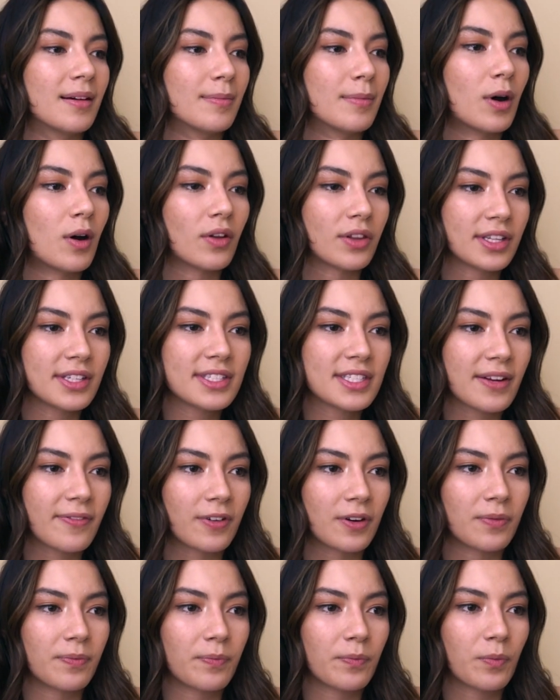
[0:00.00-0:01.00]
all these
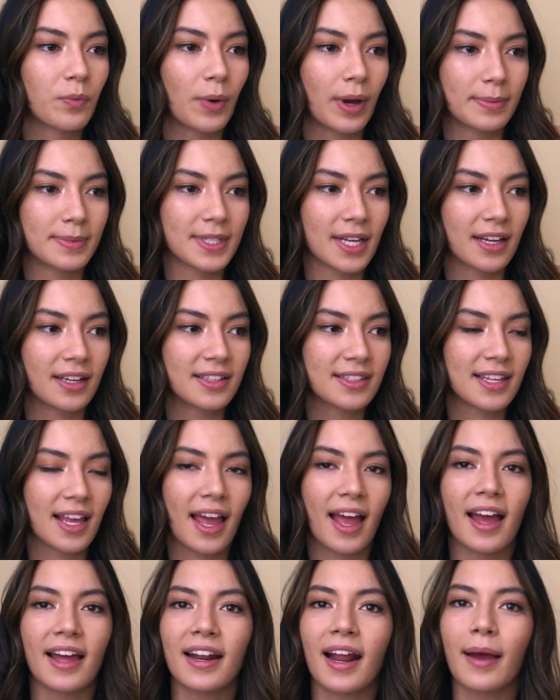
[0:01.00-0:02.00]
different websites,
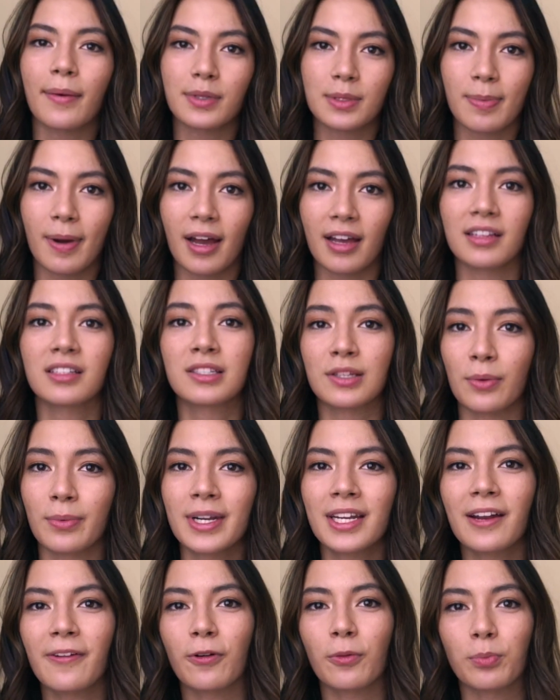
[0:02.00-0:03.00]
and I was buying so
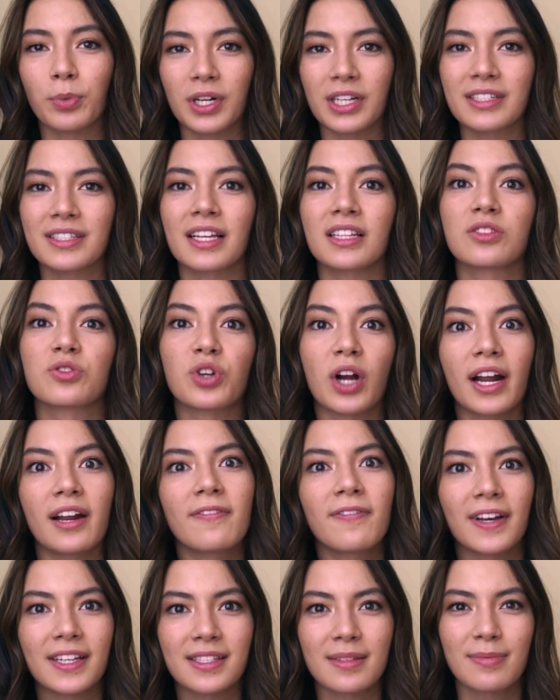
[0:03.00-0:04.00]
many different presets trying to
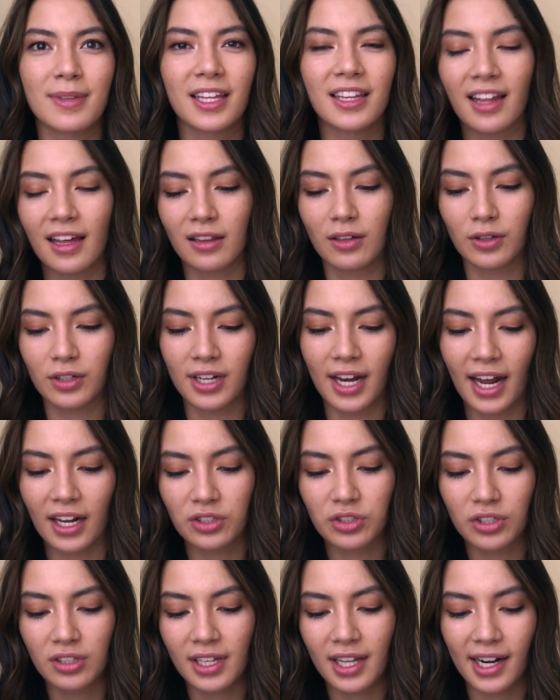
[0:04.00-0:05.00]
find something that looked
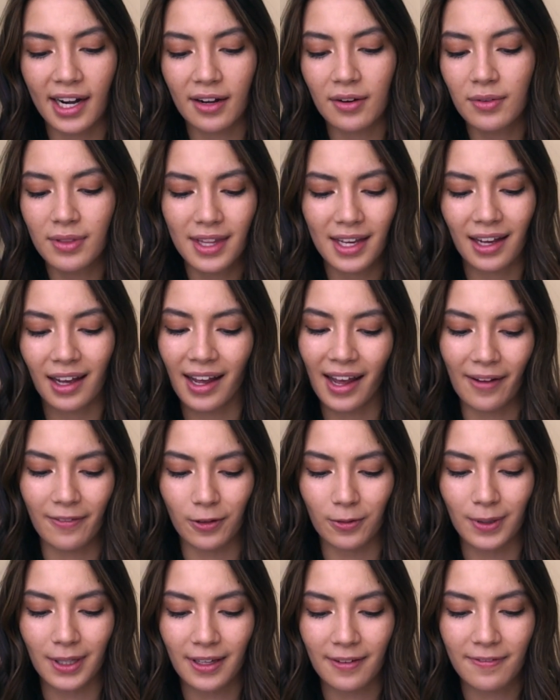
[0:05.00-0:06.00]
natural, and I don't think I ever
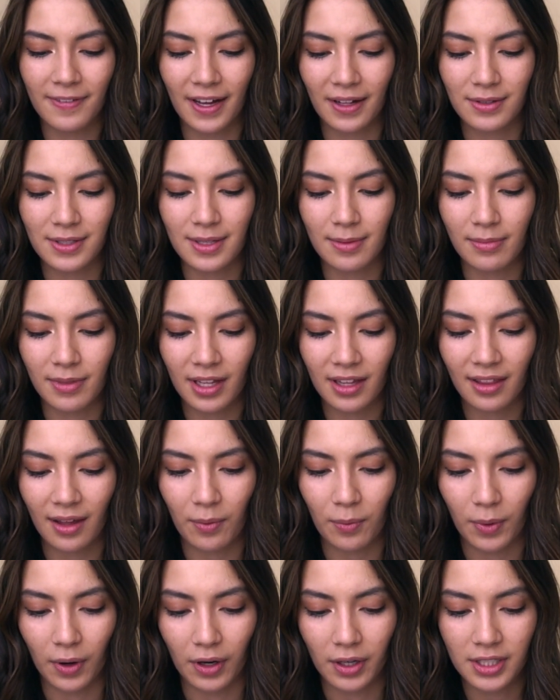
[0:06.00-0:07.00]
really found something
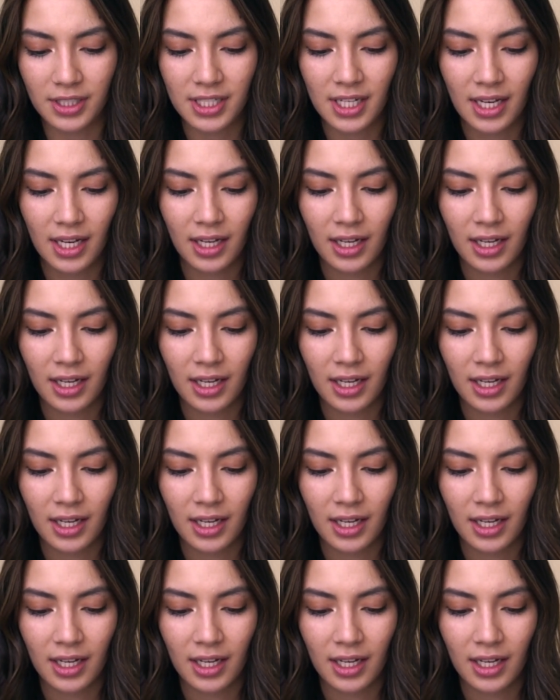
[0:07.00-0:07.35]
that worked.